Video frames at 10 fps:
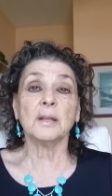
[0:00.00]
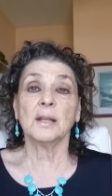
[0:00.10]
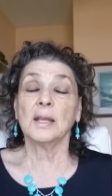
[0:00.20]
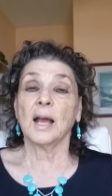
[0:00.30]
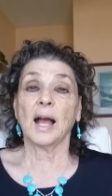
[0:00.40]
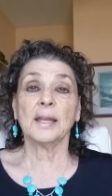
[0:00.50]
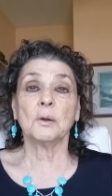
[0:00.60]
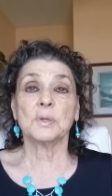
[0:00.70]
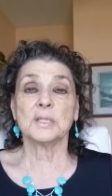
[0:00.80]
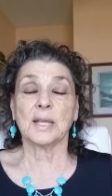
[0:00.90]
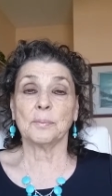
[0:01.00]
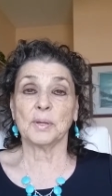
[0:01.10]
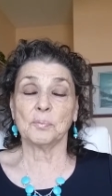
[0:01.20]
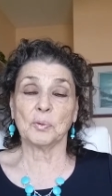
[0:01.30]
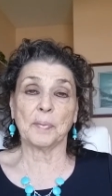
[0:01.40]
it? I always say
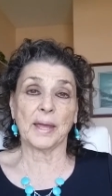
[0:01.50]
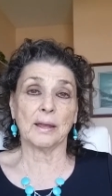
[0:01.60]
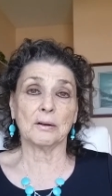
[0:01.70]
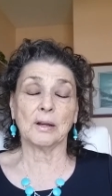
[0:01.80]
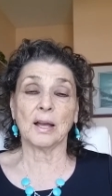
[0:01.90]
be prepared.